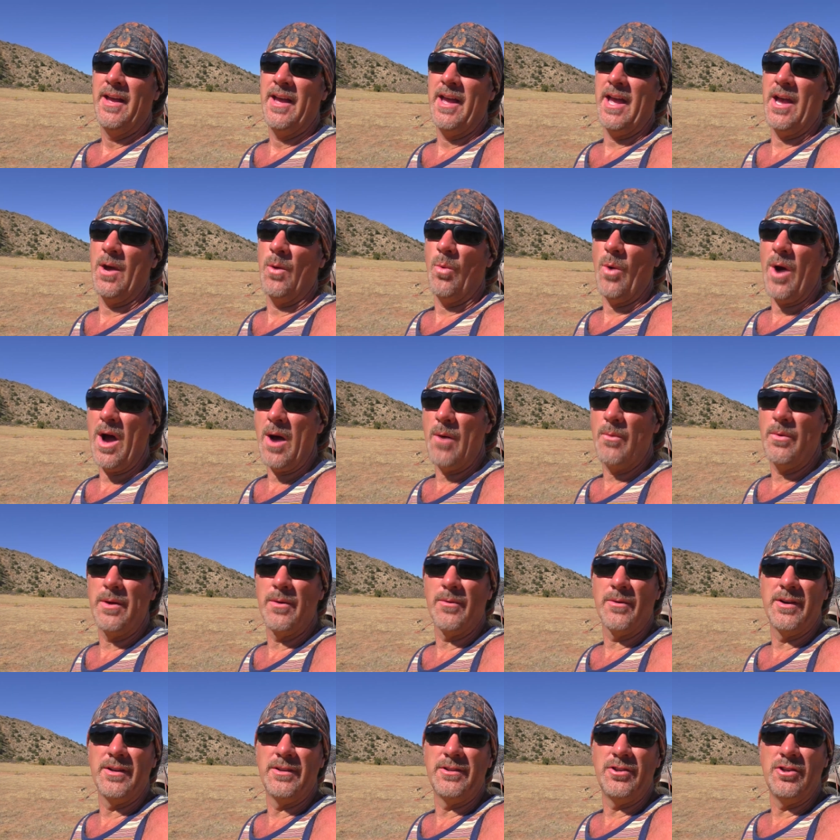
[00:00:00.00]
And while we
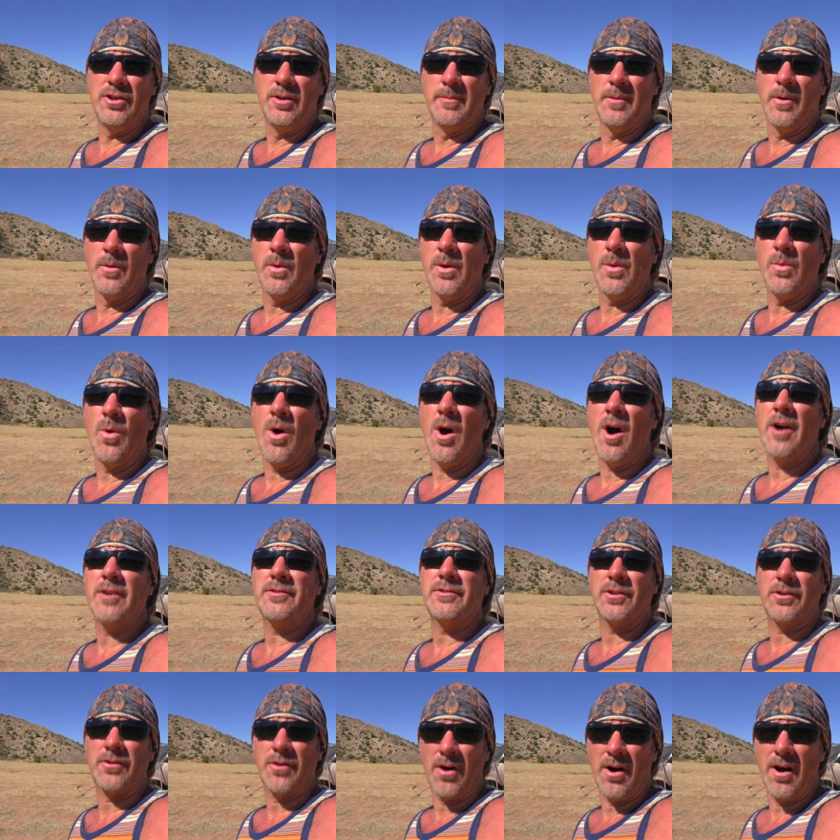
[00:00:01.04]
were in Yuma, we
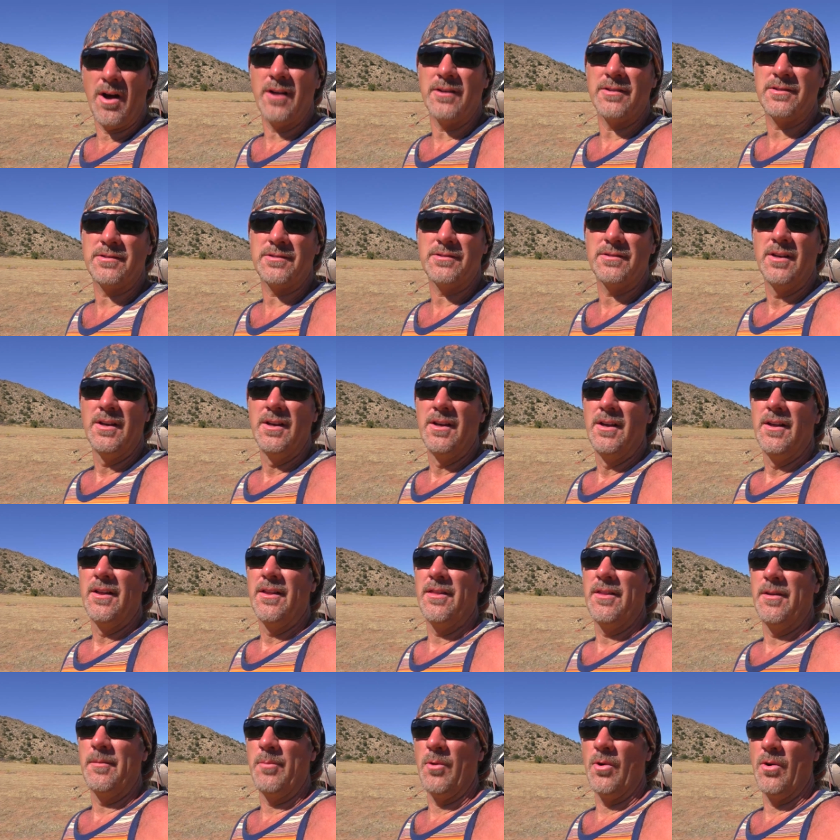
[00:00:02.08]
walked across
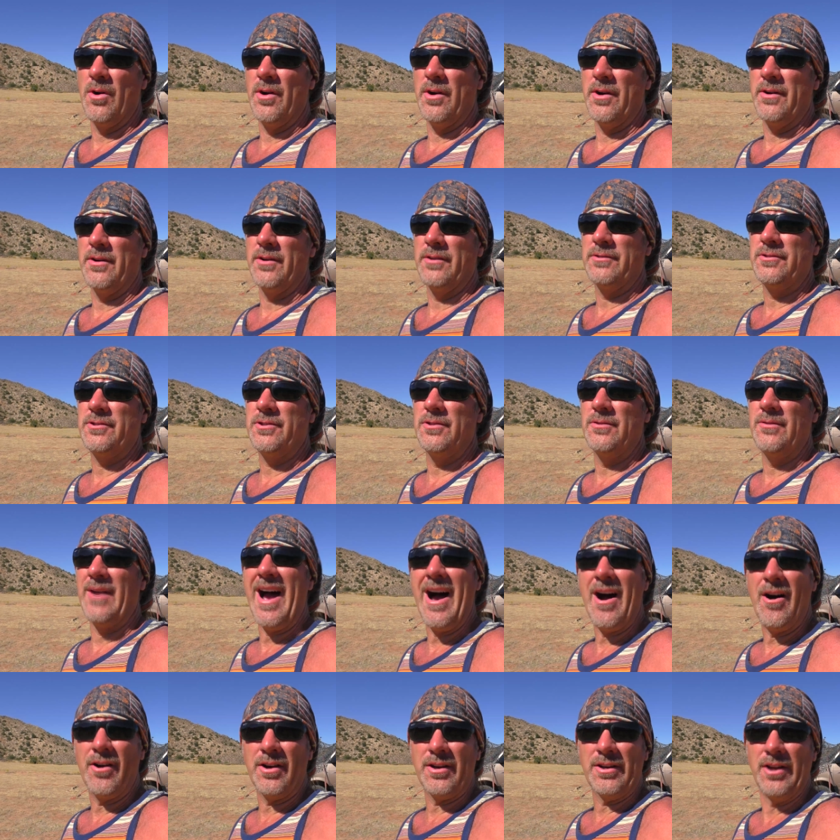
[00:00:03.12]
the border to
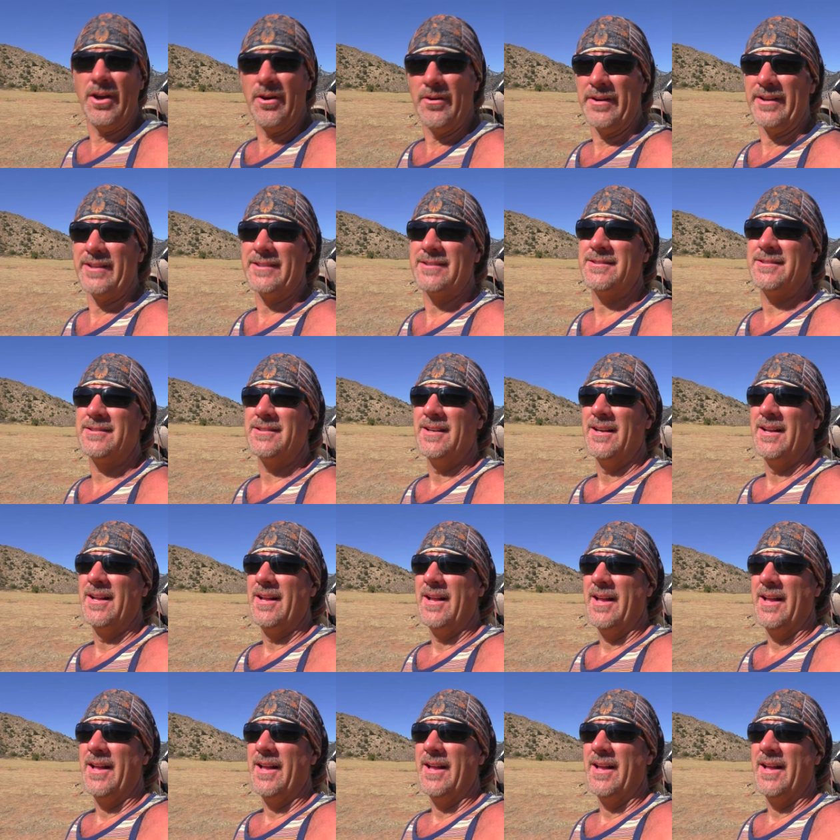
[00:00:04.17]
Algodones.